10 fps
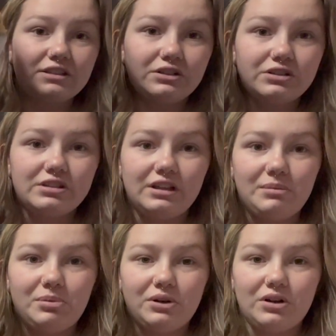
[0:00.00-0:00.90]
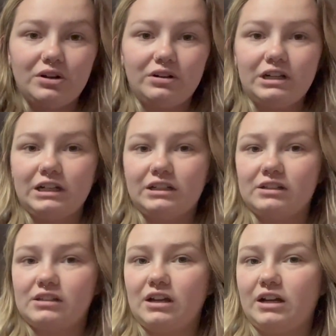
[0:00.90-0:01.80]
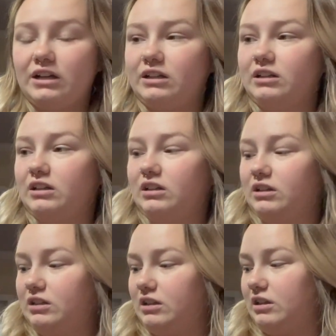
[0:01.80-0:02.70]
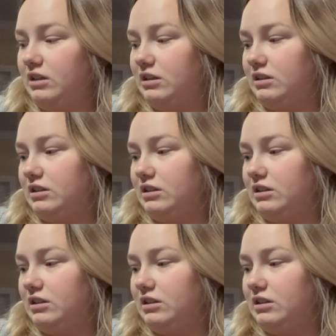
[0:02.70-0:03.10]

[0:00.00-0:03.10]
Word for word: little sleeper that's got. Mine.